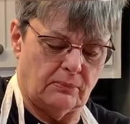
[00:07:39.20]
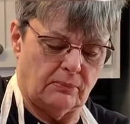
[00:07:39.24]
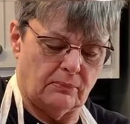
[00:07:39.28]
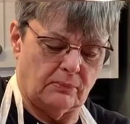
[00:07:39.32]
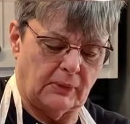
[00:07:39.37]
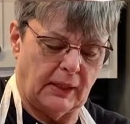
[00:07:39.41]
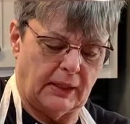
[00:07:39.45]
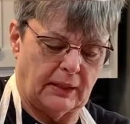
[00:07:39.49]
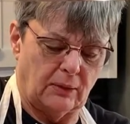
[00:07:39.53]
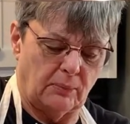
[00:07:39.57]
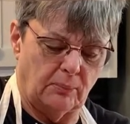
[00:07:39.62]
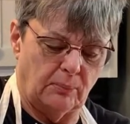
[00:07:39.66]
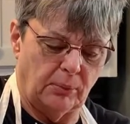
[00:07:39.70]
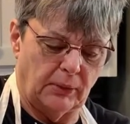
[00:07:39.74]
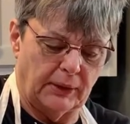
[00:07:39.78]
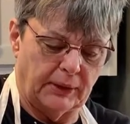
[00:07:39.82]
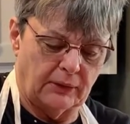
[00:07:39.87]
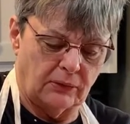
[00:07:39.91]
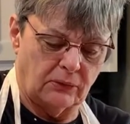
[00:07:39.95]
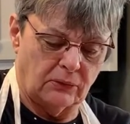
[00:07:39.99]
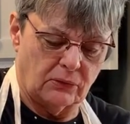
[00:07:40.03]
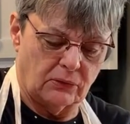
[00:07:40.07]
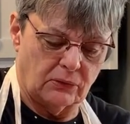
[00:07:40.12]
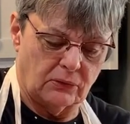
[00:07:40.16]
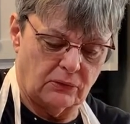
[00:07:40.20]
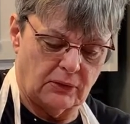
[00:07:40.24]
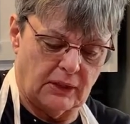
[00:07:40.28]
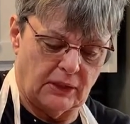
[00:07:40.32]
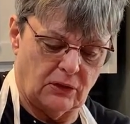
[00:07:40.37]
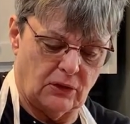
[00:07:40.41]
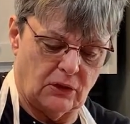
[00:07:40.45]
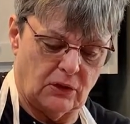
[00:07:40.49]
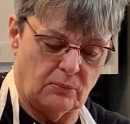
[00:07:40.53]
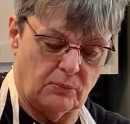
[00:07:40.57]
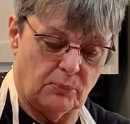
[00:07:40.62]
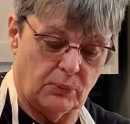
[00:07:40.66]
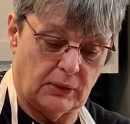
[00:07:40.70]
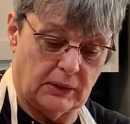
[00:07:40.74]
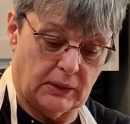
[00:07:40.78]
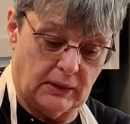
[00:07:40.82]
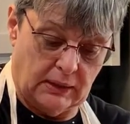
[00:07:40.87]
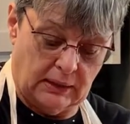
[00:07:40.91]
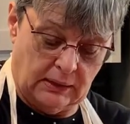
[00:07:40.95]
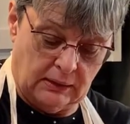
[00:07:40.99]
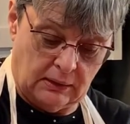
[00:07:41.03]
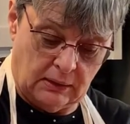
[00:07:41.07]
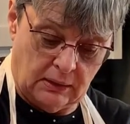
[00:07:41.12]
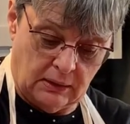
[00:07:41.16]
like a blender that you can put
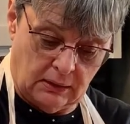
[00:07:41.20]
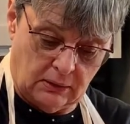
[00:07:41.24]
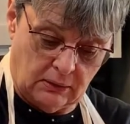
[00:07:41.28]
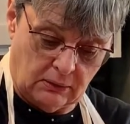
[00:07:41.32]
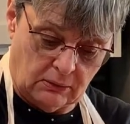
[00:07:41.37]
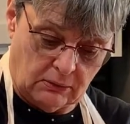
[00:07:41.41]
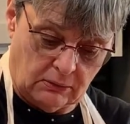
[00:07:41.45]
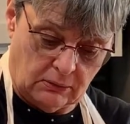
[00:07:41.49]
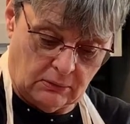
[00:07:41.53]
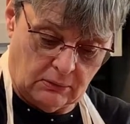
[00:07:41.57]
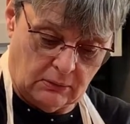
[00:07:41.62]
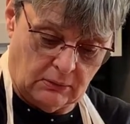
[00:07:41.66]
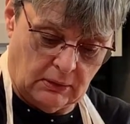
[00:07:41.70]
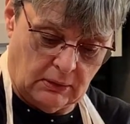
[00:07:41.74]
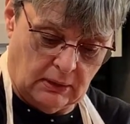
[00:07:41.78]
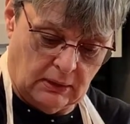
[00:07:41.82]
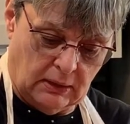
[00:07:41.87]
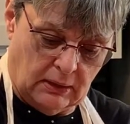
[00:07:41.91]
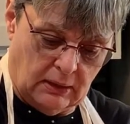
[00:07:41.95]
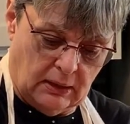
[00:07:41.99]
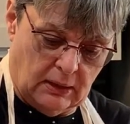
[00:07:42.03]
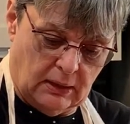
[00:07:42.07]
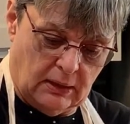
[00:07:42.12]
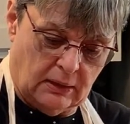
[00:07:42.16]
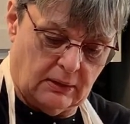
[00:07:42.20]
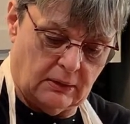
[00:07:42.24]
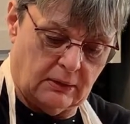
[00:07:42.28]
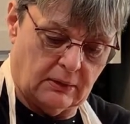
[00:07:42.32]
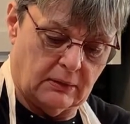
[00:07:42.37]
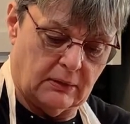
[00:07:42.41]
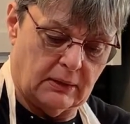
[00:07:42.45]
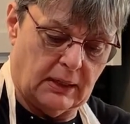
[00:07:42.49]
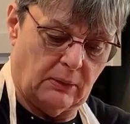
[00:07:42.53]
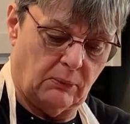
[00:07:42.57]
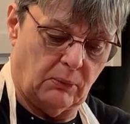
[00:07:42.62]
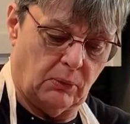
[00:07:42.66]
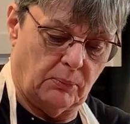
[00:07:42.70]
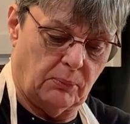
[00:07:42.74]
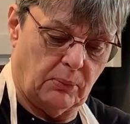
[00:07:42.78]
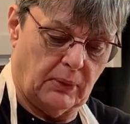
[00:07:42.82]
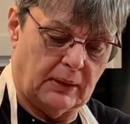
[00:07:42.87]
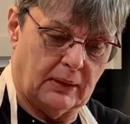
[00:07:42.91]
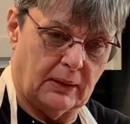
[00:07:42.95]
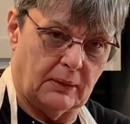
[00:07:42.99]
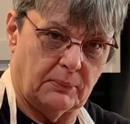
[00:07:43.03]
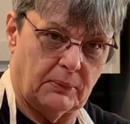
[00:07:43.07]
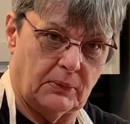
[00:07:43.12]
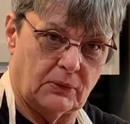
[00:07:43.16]
in here, that will
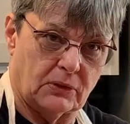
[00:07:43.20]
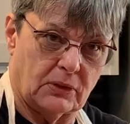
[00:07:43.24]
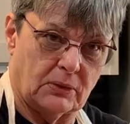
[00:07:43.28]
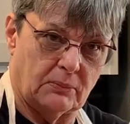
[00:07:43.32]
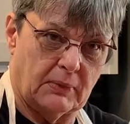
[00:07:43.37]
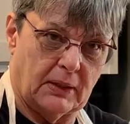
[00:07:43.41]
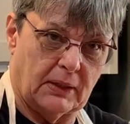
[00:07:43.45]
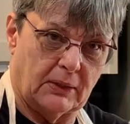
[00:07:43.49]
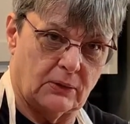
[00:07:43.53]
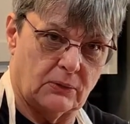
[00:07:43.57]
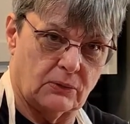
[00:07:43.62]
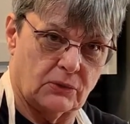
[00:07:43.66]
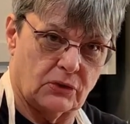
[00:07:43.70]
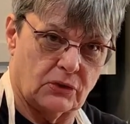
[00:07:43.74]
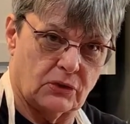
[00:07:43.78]
break up your tomatoes